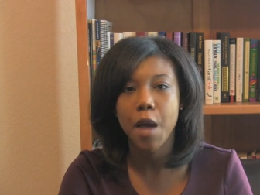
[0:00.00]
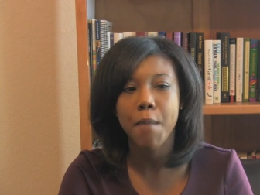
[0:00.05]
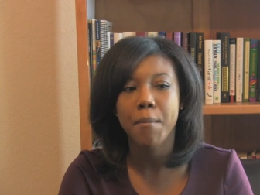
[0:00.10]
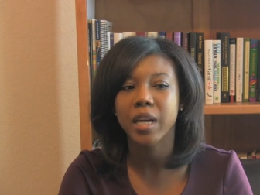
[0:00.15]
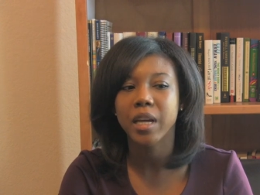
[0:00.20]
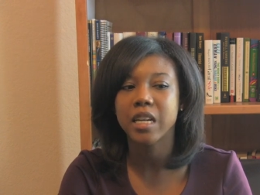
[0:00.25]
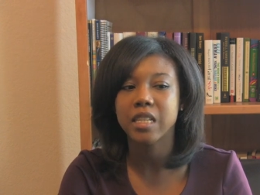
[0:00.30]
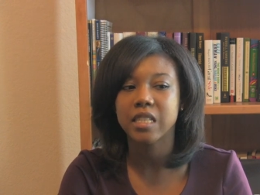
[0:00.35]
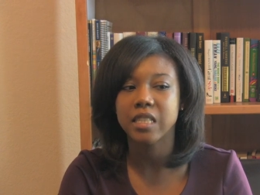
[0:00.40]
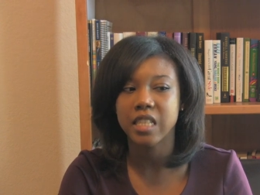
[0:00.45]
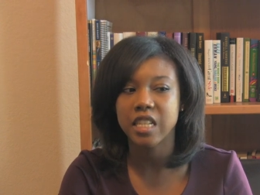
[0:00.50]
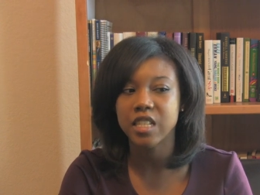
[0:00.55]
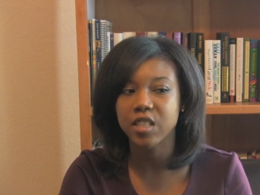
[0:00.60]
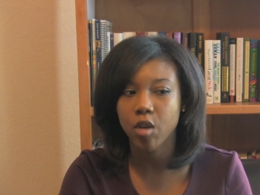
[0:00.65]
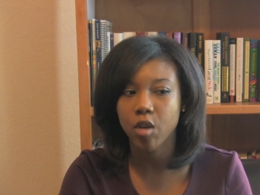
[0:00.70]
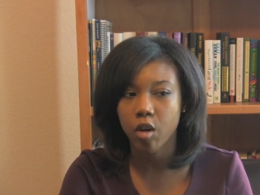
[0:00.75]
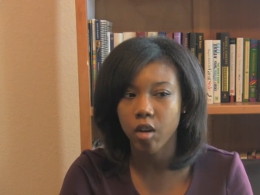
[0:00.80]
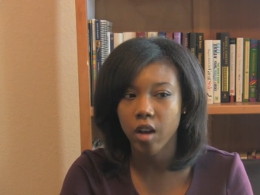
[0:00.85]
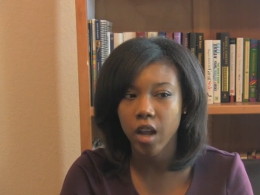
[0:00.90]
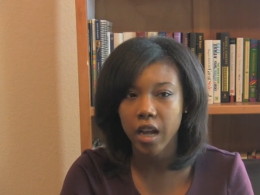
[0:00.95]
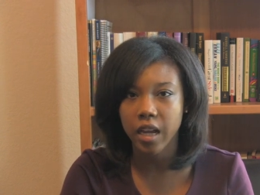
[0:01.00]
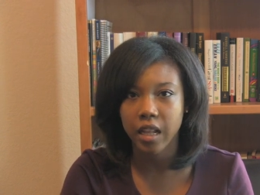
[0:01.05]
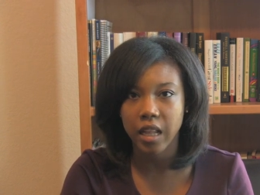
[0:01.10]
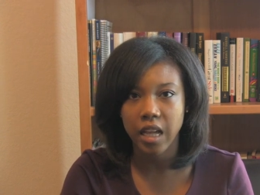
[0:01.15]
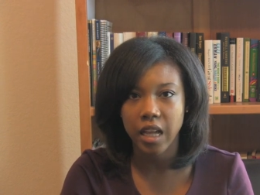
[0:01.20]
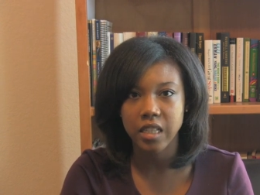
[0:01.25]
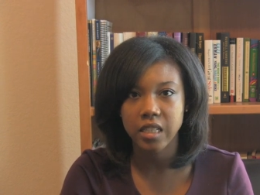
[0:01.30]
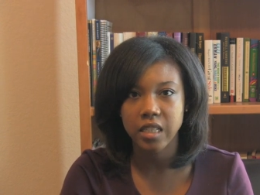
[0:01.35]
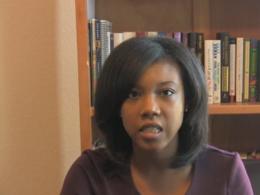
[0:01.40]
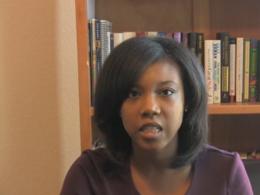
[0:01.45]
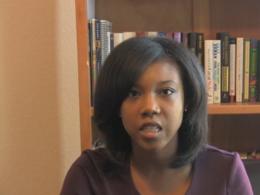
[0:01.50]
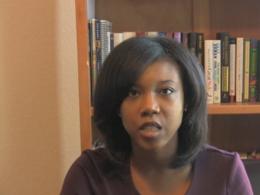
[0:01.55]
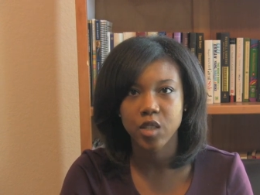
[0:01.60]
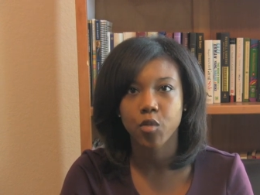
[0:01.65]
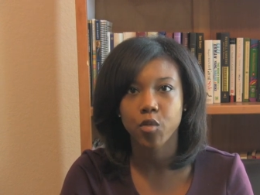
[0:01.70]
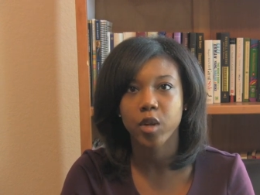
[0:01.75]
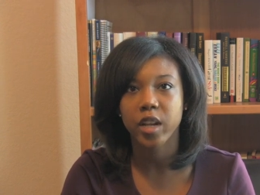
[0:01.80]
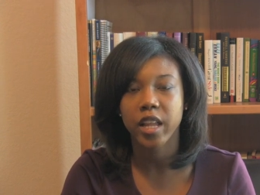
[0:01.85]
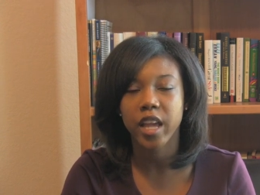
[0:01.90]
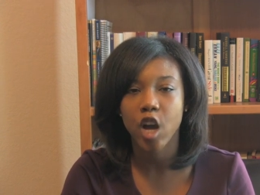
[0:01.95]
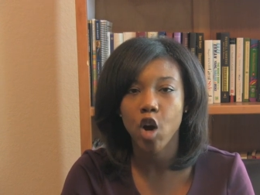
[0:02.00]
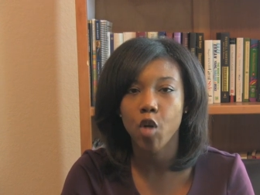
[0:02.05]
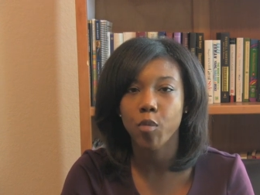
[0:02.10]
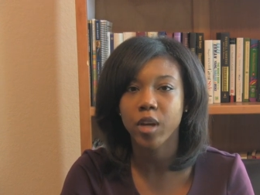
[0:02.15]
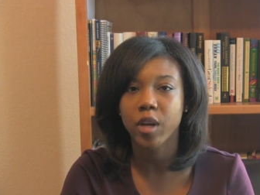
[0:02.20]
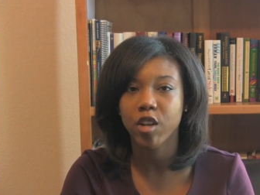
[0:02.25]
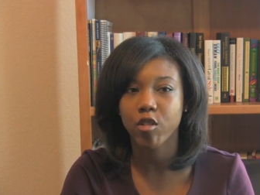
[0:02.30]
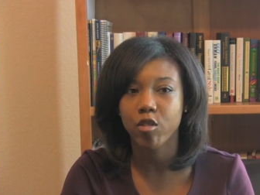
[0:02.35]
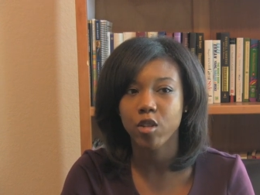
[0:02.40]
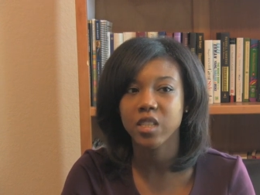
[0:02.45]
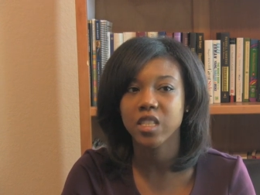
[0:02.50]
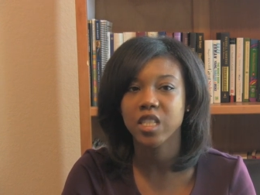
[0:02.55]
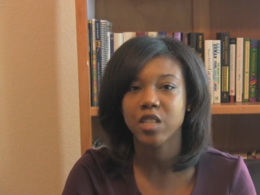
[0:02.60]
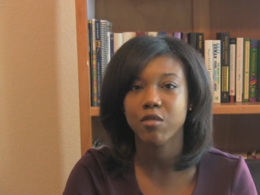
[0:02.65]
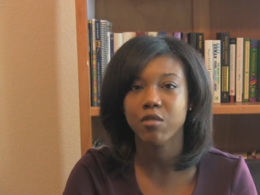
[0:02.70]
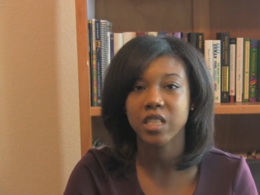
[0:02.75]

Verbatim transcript: because these online classes would help increase the